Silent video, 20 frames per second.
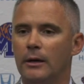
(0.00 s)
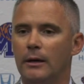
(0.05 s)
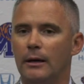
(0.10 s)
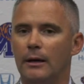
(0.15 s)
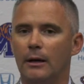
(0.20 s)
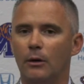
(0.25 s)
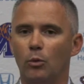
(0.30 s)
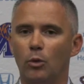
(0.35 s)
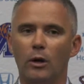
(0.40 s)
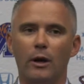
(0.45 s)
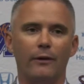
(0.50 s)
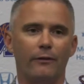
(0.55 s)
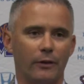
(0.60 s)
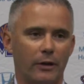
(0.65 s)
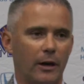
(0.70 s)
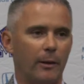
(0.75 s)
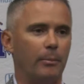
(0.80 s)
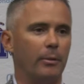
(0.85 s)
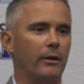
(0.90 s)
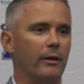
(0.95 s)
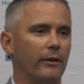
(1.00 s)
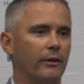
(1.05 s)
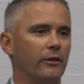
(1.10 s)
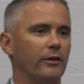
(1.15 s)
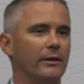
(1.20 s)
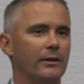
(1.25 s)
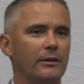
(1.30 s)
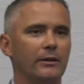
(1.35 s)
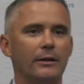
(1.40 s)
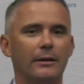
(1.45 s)
We'll have a couple
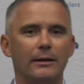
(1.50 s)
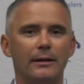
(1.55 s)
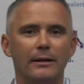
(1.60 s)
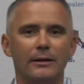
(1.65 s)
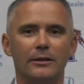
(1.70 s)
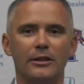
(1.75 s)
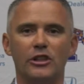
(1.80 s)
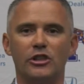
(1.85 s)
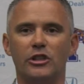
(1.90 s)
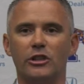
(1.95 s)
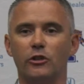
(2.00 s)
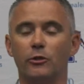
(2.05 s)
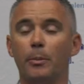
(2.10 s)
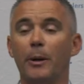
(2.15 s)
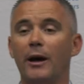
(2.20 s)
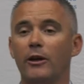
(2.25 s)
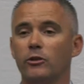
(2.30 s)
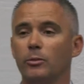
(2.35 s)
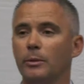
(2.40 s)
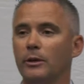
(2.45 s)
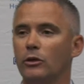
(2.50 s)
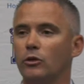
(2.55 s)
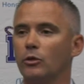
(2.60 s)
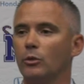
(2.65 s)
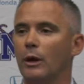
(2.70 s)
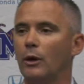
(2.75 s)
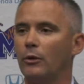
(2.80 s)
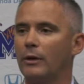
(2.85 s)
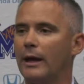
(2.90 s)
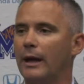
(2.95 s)
other additions possibly
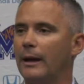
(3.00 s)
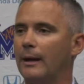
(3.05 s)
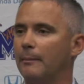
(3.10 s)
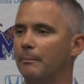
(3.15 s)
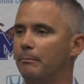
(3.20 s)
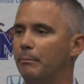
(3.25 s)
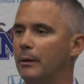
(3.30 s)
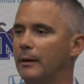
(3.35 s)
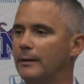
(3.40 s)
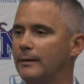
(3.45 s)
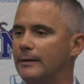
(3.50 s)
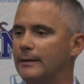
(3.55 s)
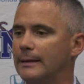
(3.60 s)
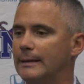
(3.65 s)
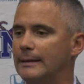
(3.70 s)
throughout camp, but